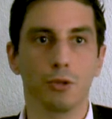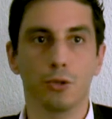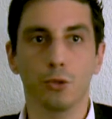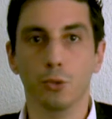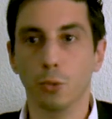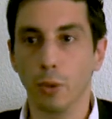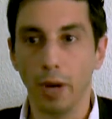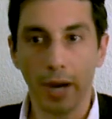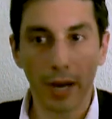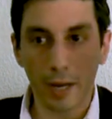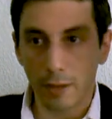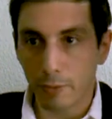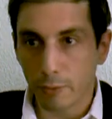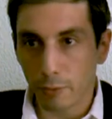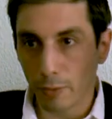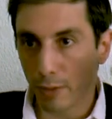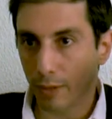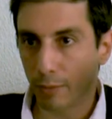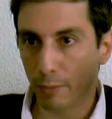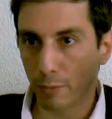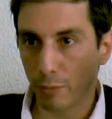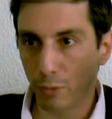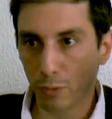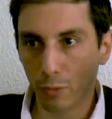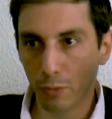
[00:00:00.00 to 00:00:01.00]
the UN
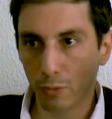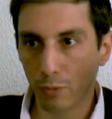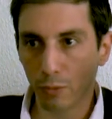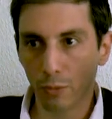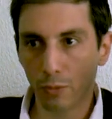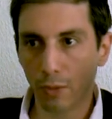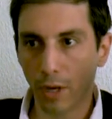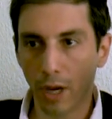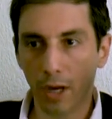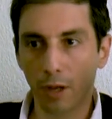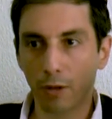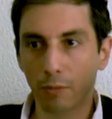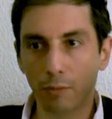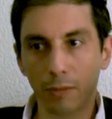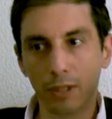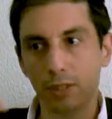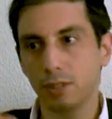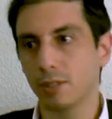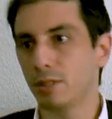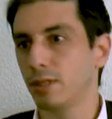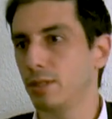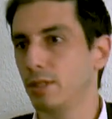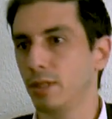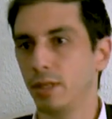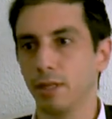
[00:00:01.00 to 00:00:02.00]
with blue
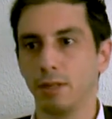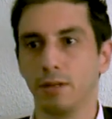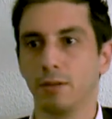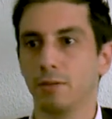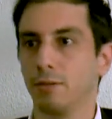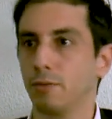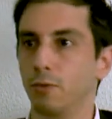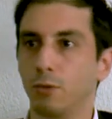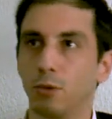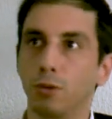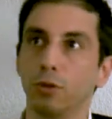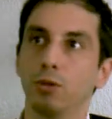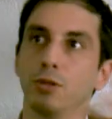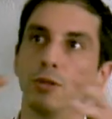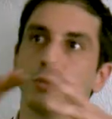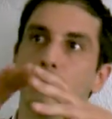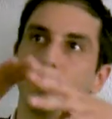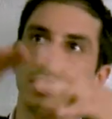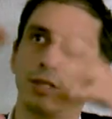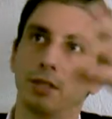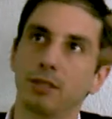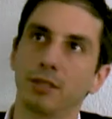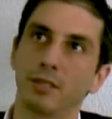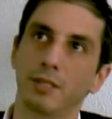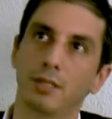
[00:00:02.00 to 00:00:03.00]
helmets, then good,
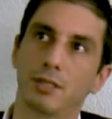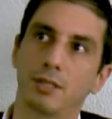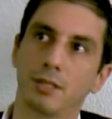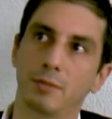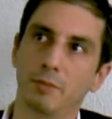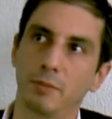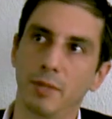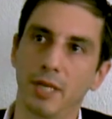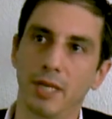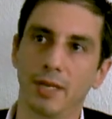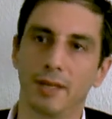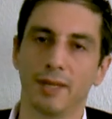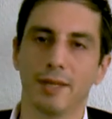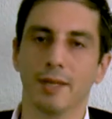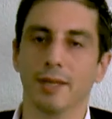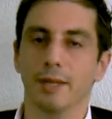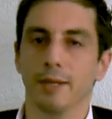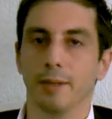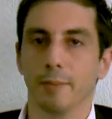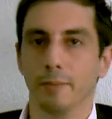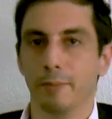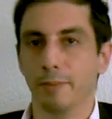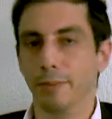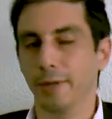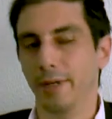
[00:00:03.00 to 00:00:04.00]
because it's big.
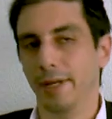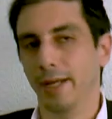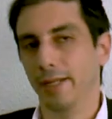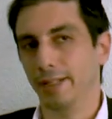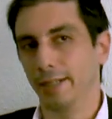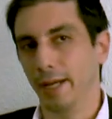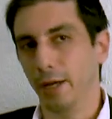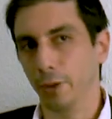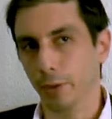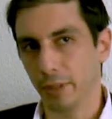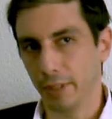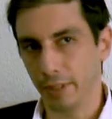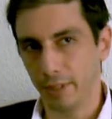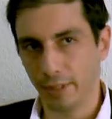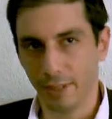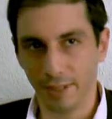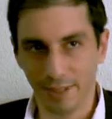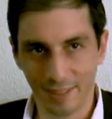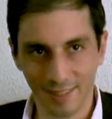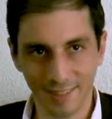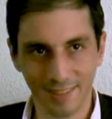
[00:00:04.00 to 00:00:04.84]
But I doubt it